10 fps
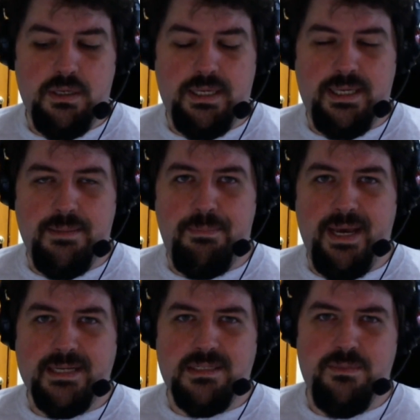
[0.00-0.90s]
"Get
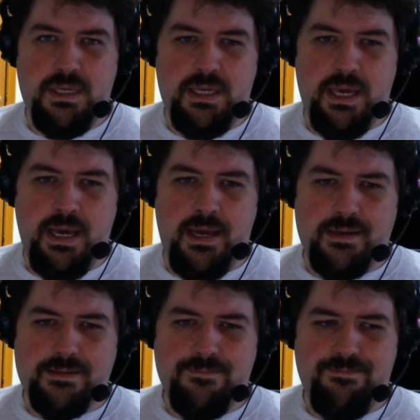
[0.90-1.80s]
back to me
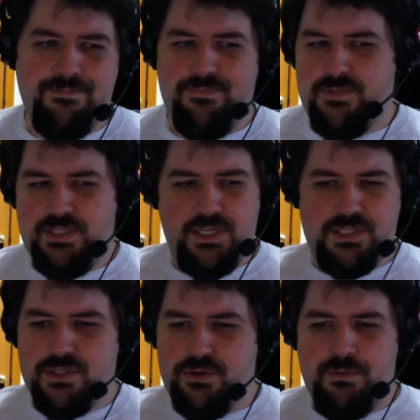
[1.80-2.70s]
at
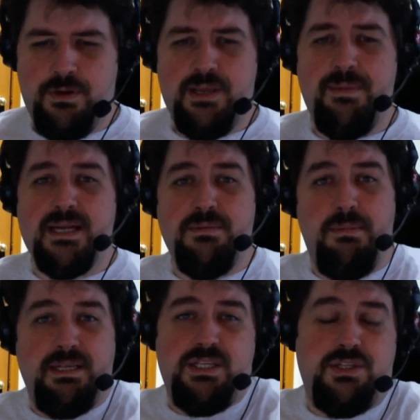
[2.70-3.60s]
6:30," or "Get back to me
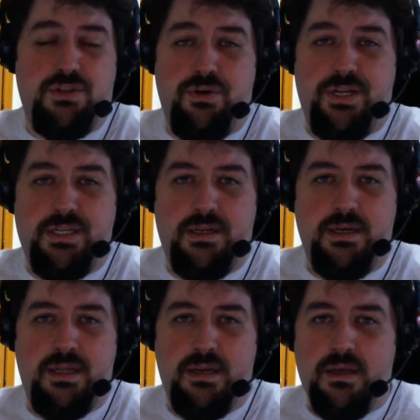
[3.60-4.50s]
by 6:30
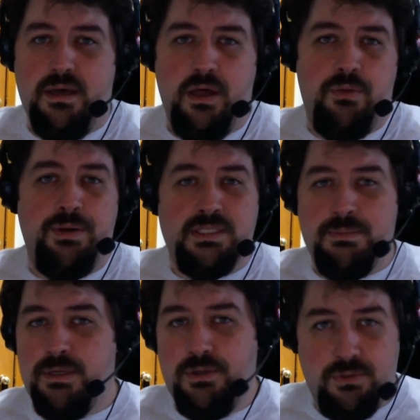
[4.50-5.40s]
tonight, otherwise I'm
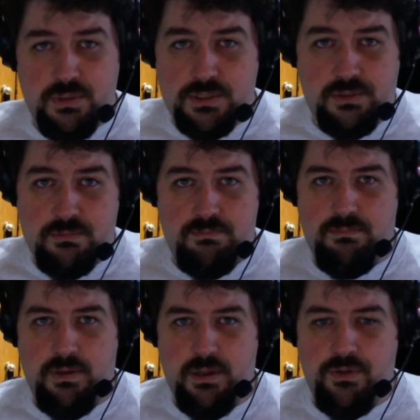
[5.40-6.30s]
going to do this
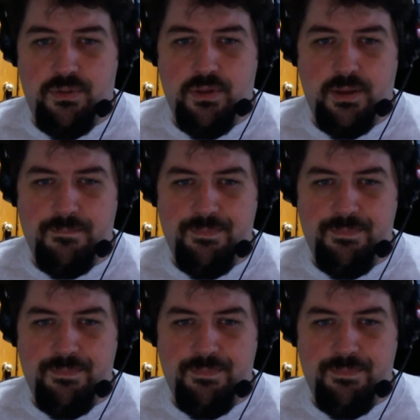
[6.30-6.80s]
other thing,"